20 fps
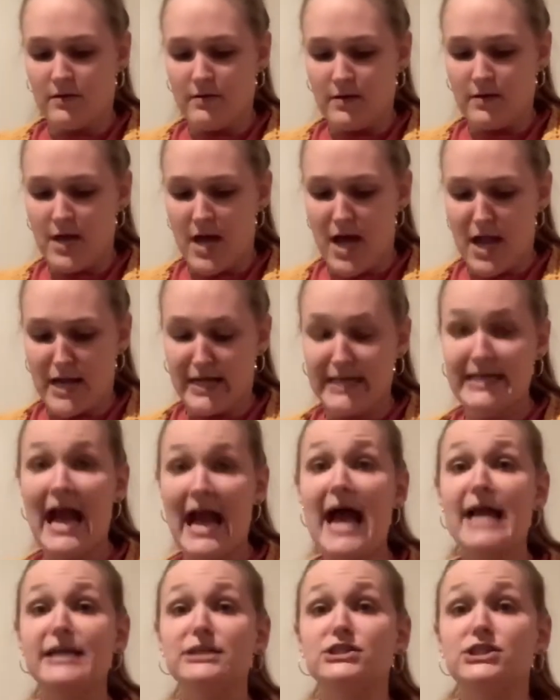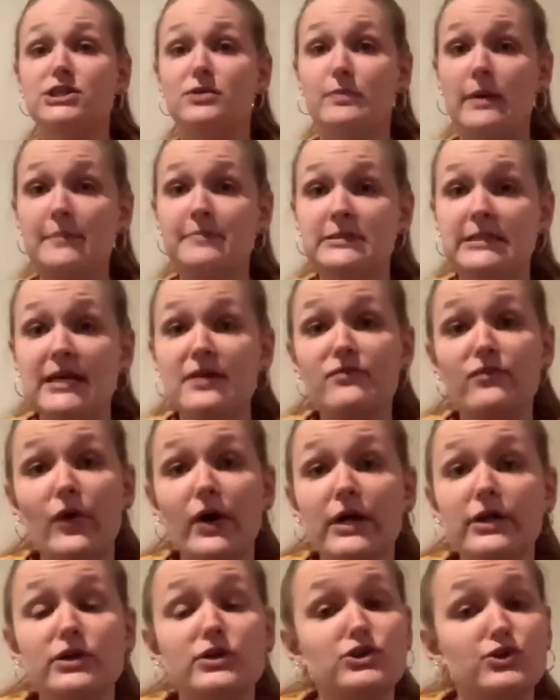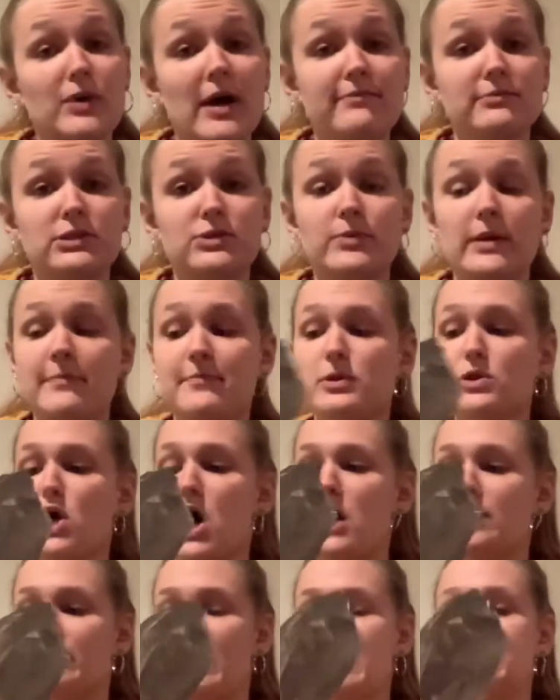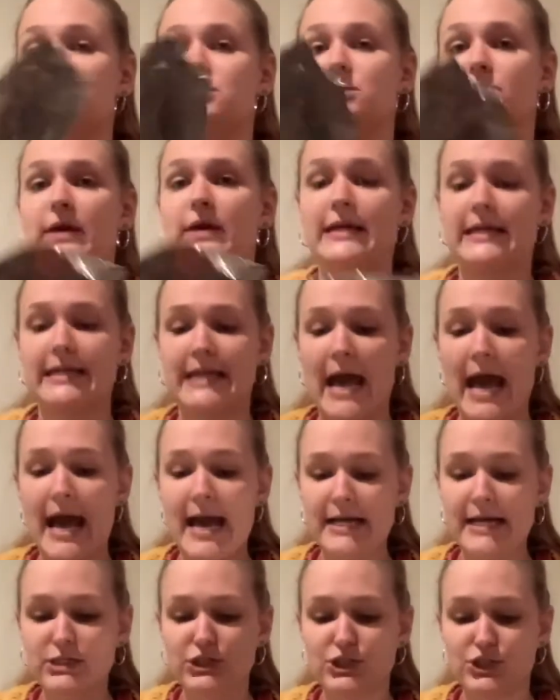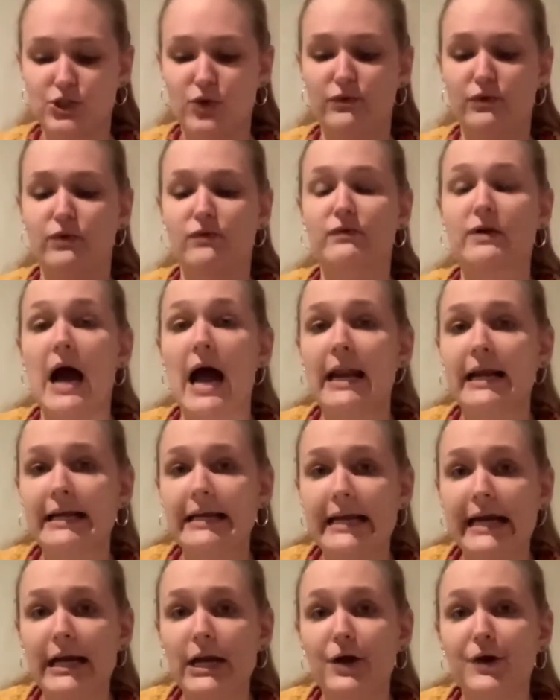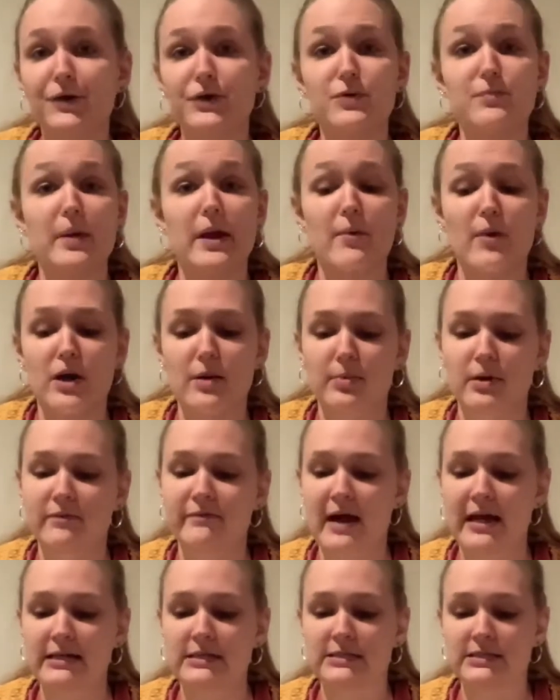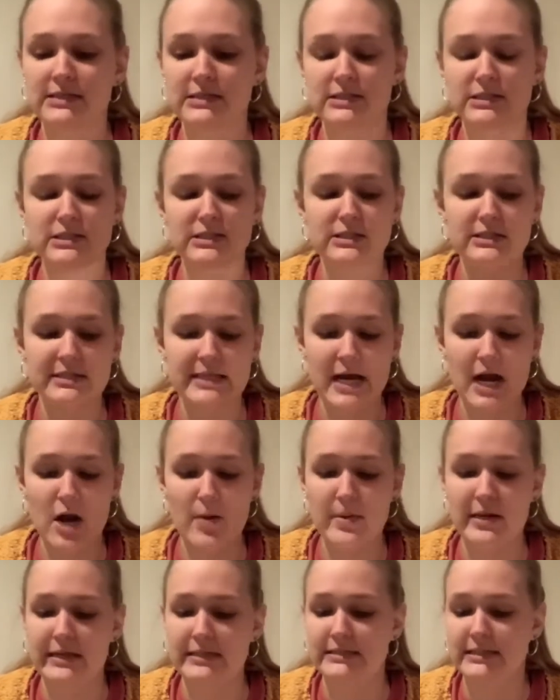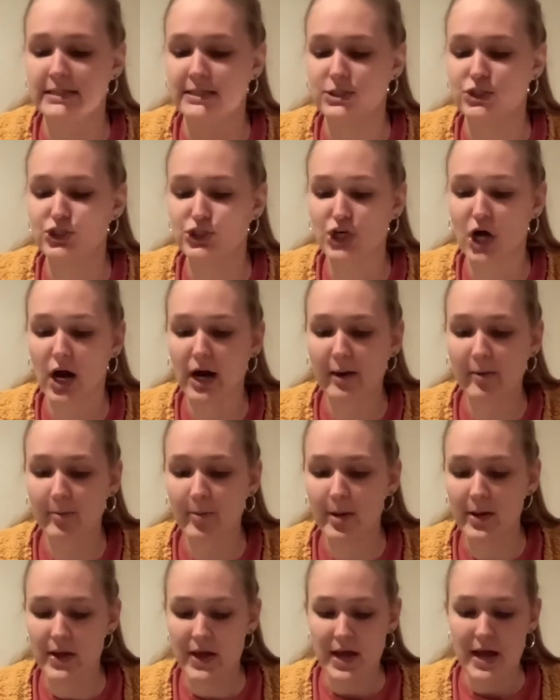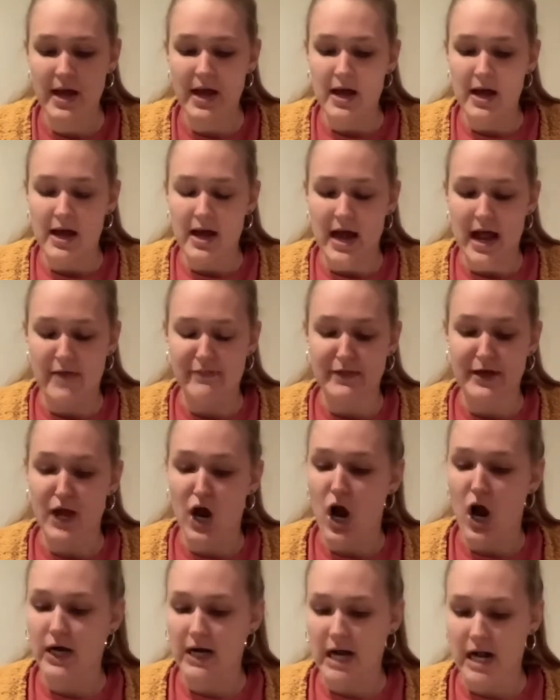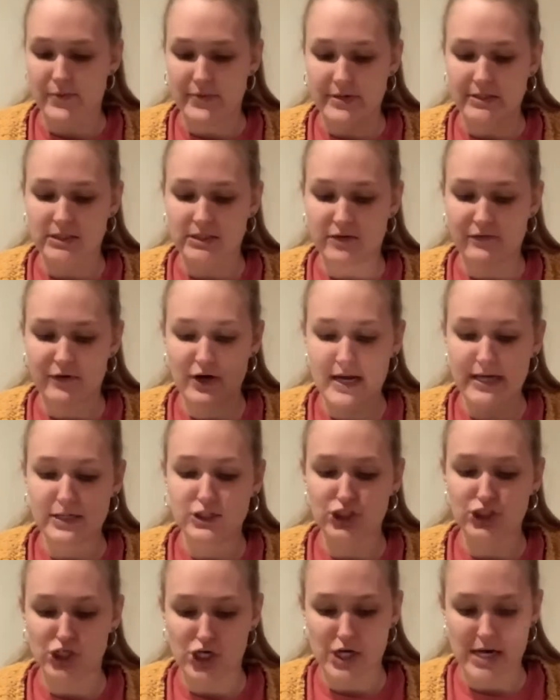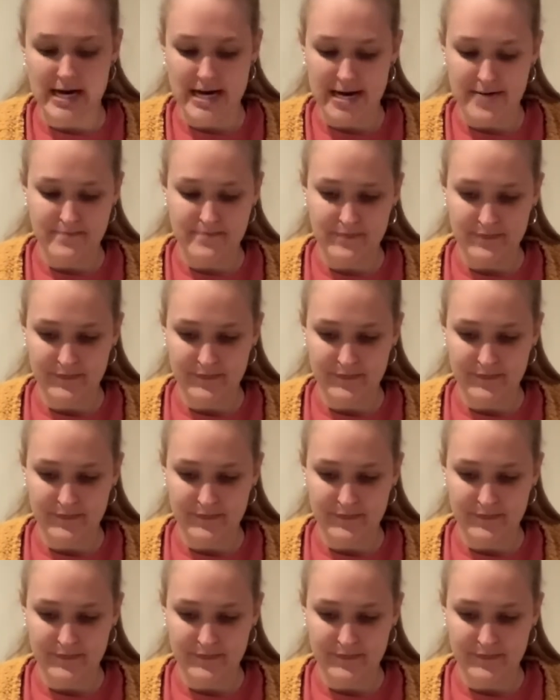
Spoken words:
And again, to rip tin foil, you do have to rip along that serrated edge. So if you've got a kiddo, you may want to provide assistance there because it is sharp and they are at risk for injury.